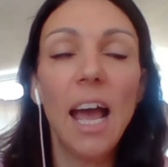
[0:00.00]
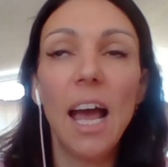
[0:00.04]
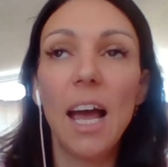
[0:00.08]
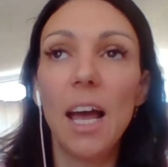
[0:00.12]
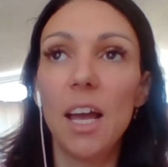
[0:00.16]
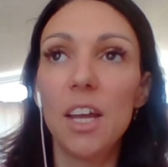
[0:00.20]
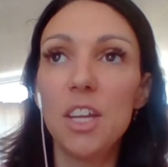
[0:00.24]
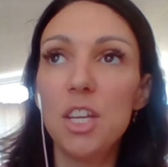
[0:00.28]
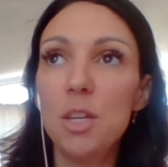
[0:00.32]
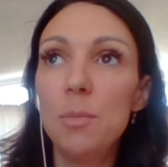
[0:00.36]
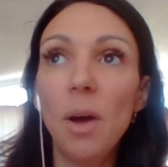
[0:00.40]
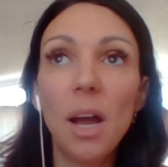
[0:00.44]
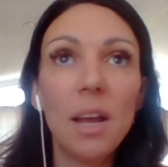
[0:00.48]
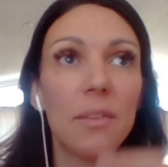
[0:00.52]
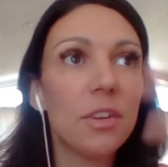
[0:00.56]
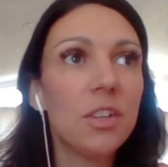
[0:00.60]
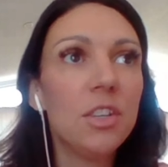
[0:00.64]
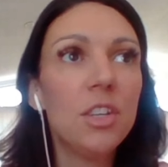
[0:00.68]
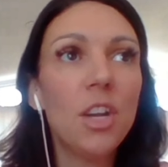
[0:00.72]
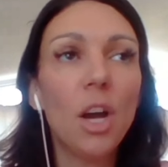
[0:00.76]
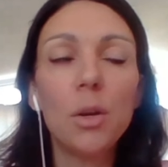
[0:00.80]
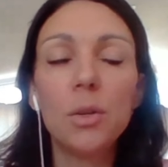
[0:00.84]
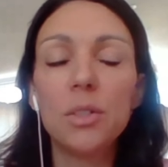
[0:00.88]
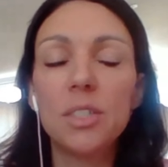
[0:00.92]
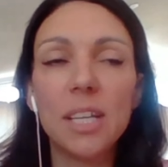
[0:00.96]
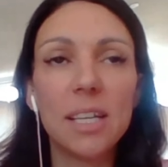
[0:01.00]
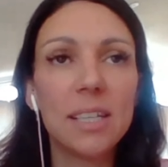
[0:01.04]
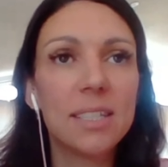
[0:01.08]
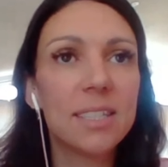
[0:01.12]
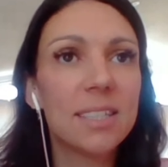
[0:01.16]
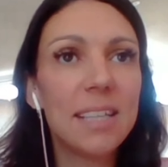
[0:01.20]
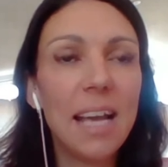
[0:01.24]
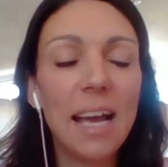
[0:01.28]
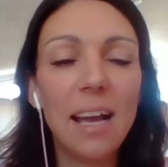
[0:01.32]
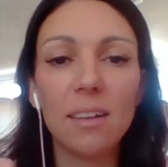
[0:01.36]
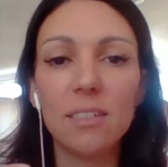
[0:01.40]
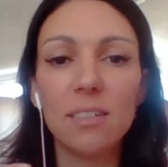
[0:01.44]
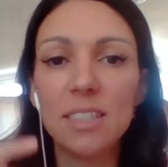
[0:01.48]
Uh, you might even notice
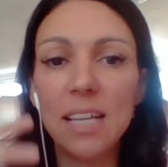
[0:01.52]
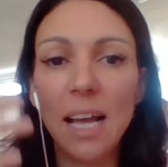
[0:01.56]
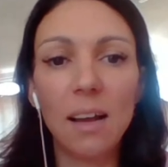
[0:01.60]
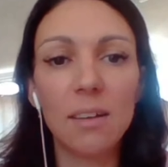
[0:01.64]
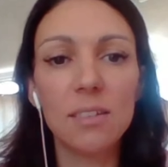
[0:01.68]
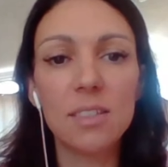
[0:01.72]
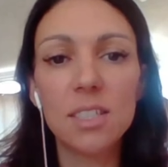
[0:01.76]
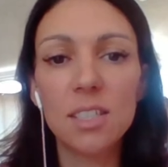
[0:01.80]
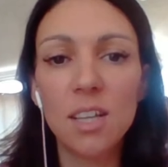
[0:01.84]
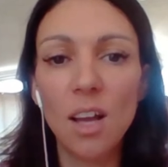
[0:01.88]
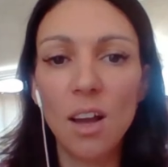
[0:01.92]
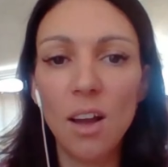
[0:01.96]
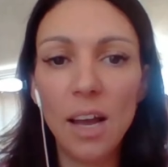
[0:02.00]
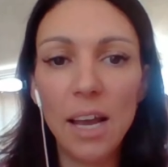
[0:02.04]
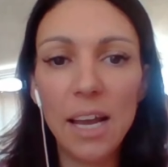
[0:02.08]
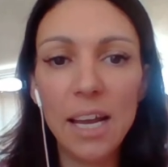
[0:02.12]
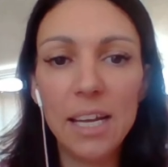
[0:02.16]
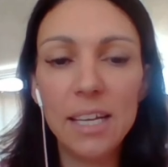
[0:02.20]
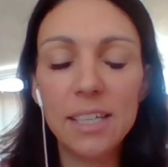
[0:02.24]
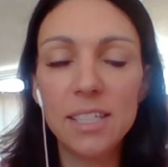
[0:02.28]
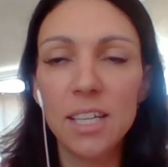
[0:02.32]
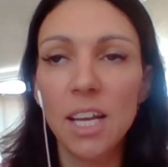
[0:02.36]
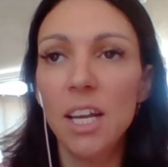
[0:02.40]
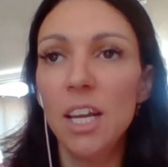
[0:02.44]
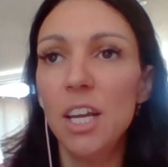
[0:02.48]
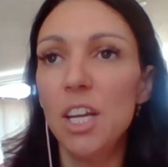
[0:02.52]
sounds outside.